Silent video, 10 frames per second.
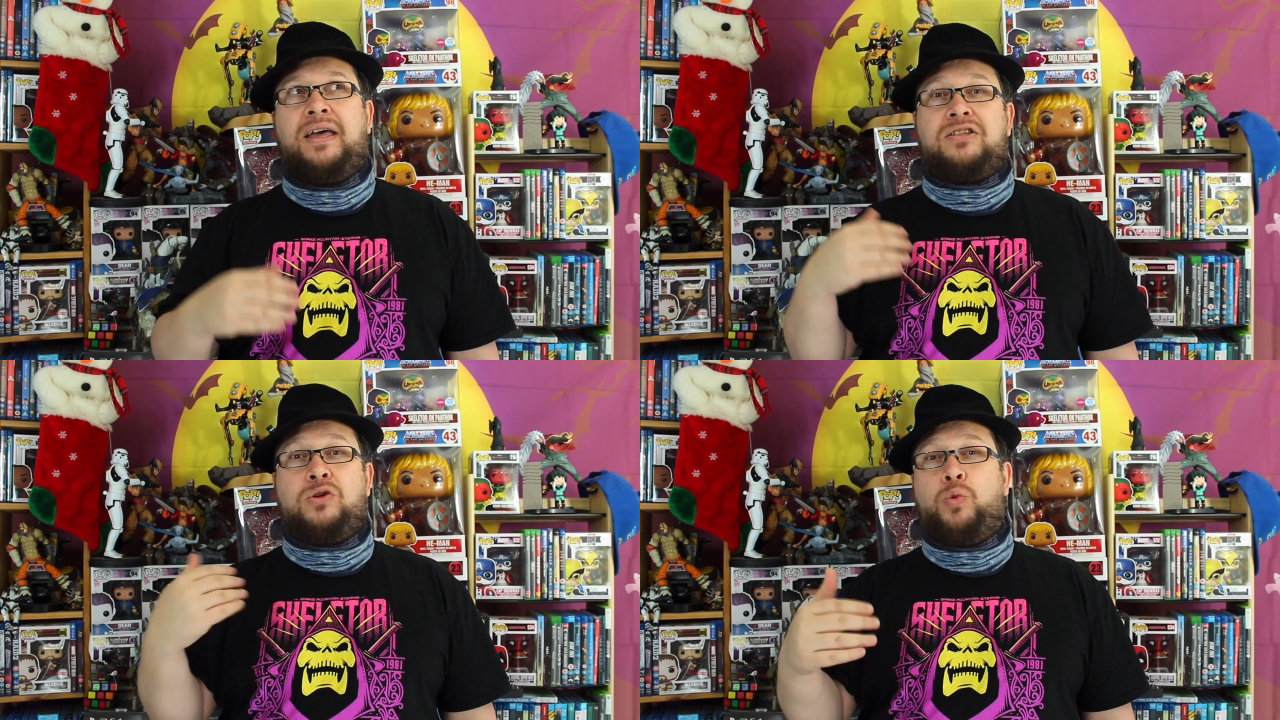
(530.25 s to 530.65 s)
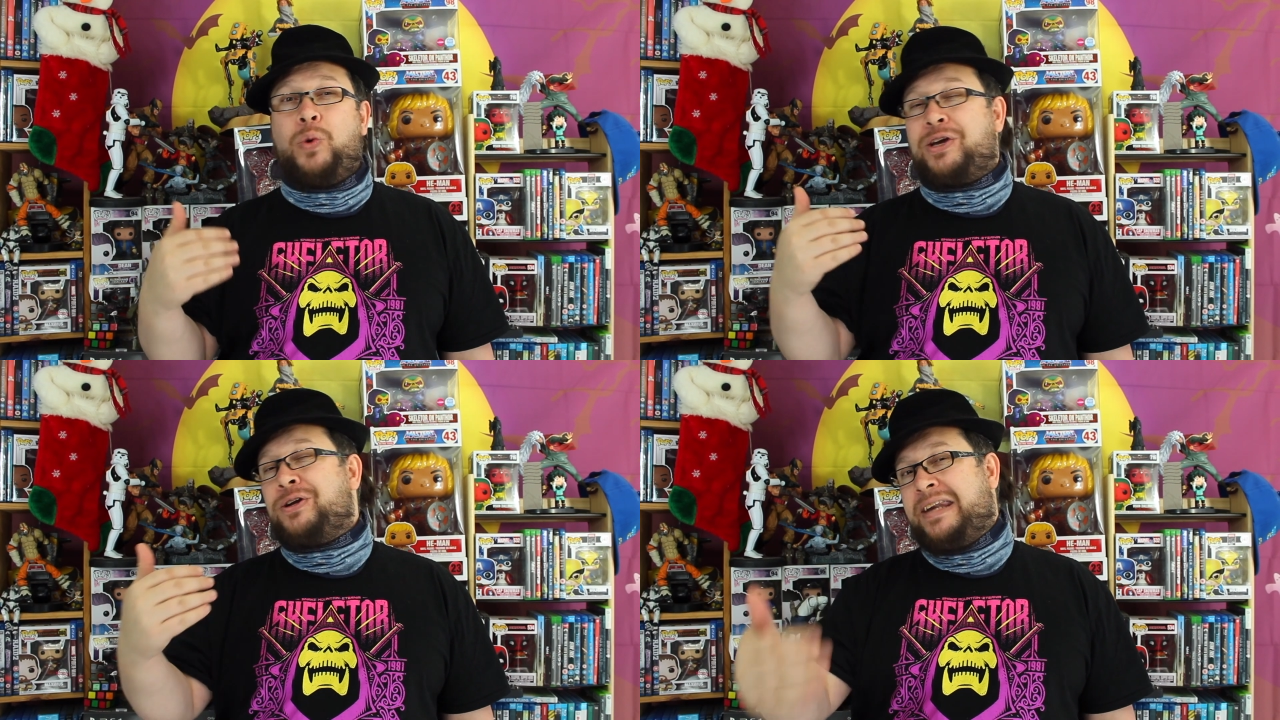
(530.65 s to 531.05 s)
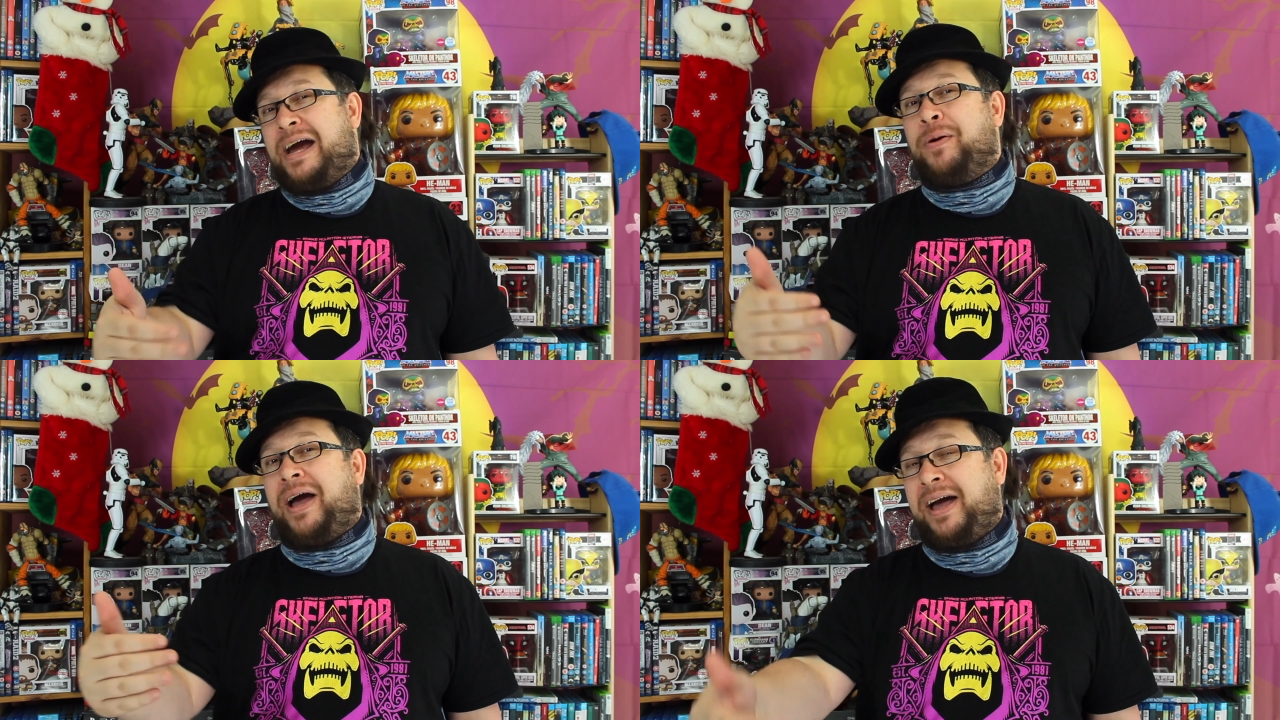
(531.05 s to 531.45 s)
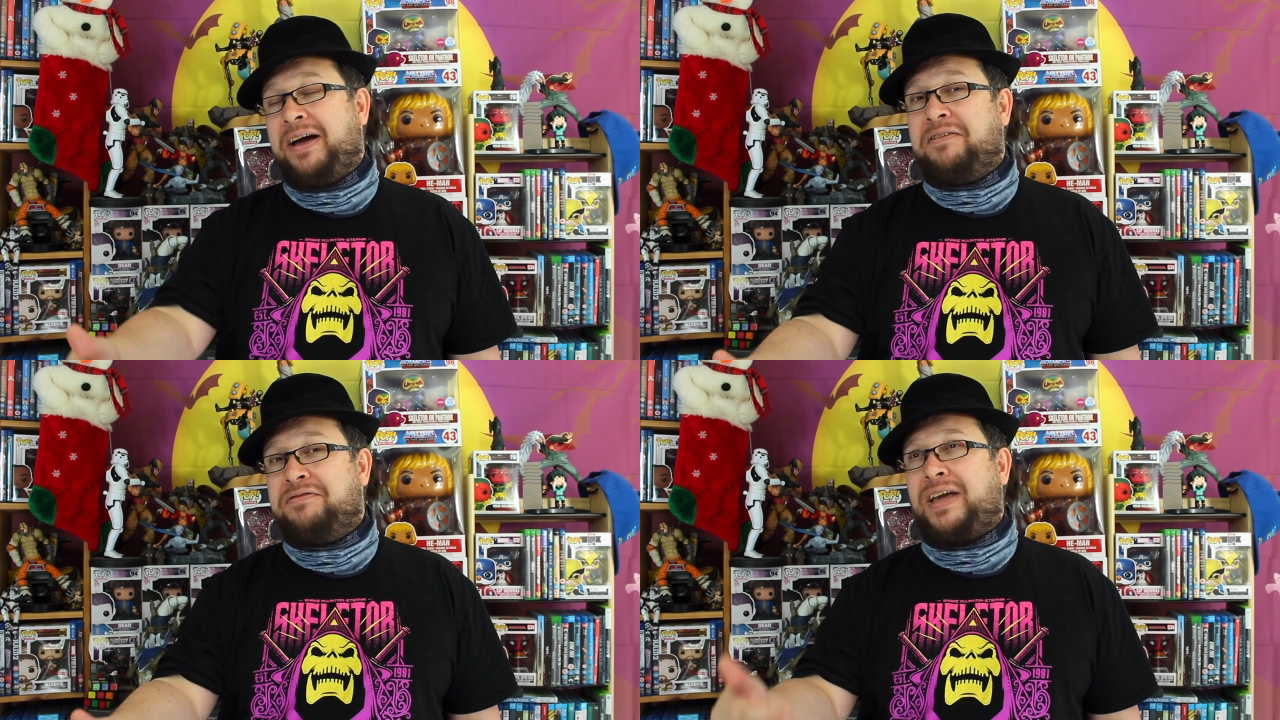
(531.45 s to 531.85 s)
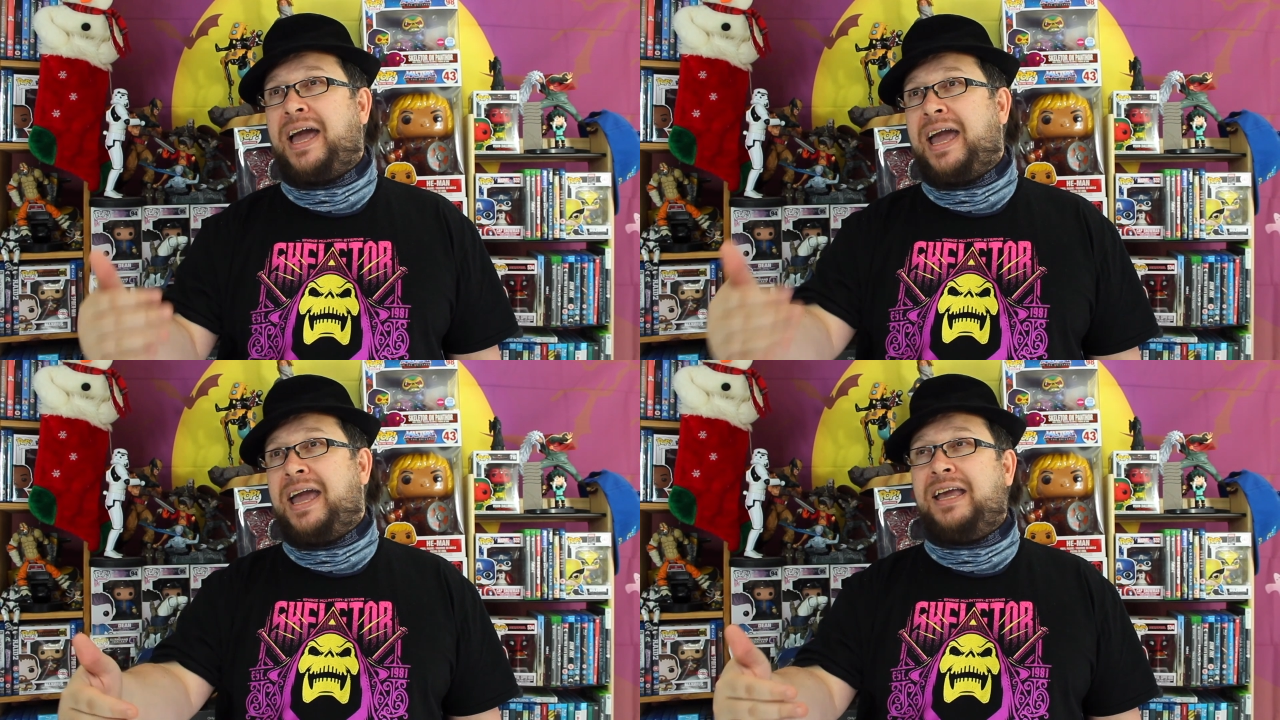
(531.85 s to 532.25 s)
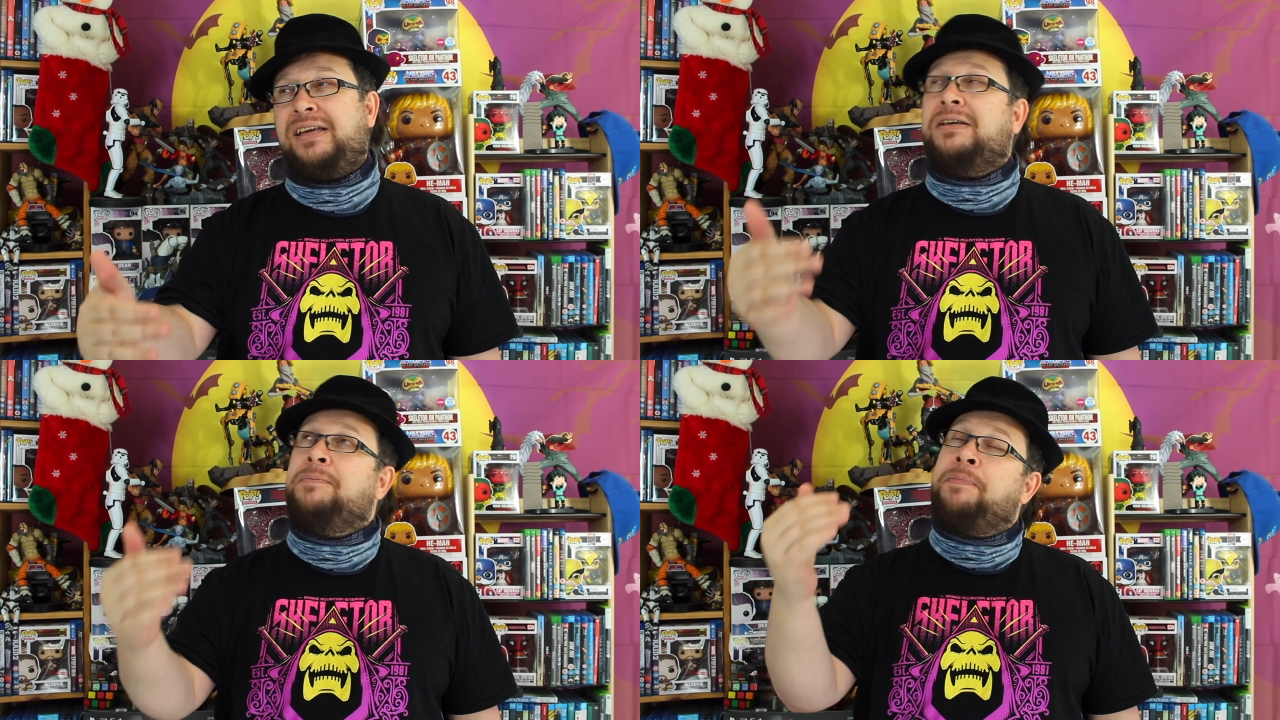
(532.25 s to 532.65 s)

So we could now have a